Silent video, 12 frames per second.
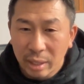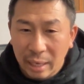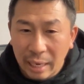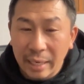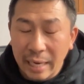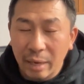
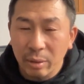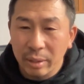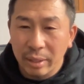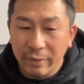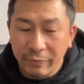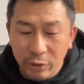And like
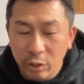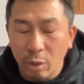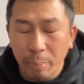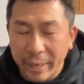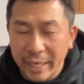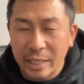if you
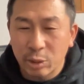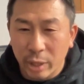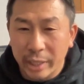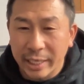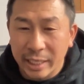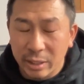don't pay that
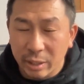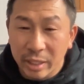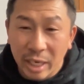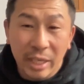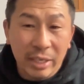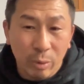drug debt to
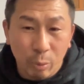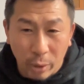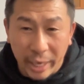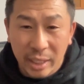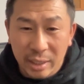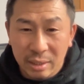another
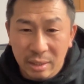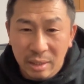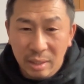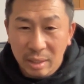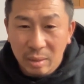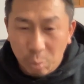race,
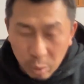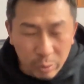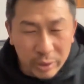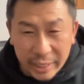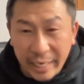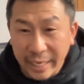we
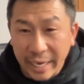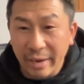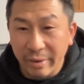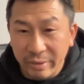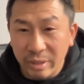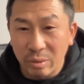will take
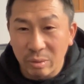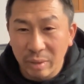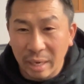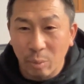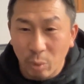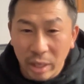care of you.
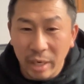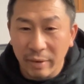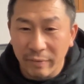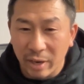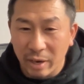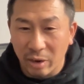Like one
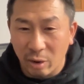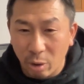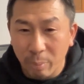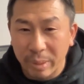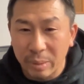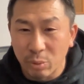of our
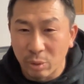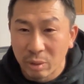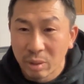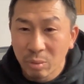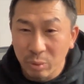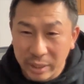own
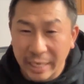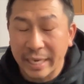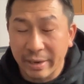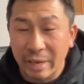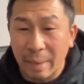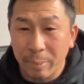people will take
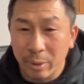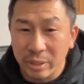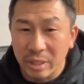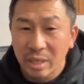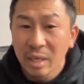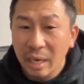care of that
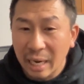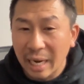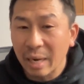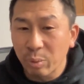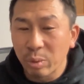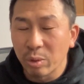person,
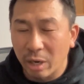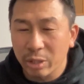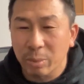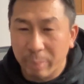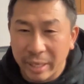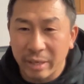and we will
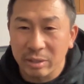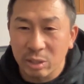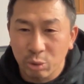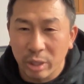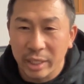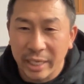also pay out the
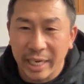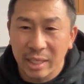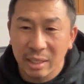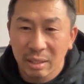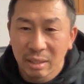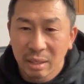drug debt.
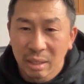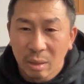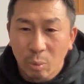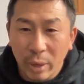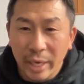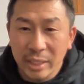
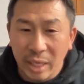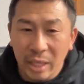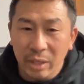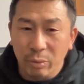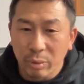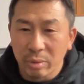Whereas
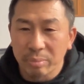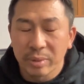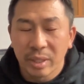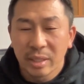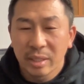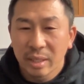other groups,
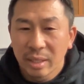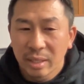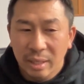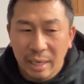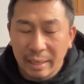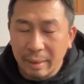
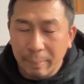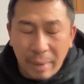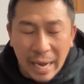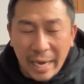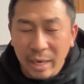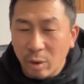like a
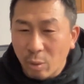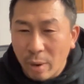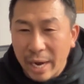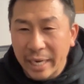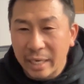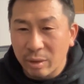black or
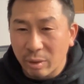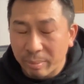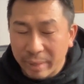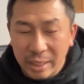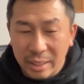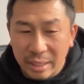white or
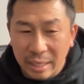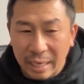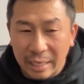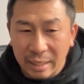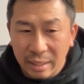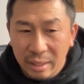Mexican, like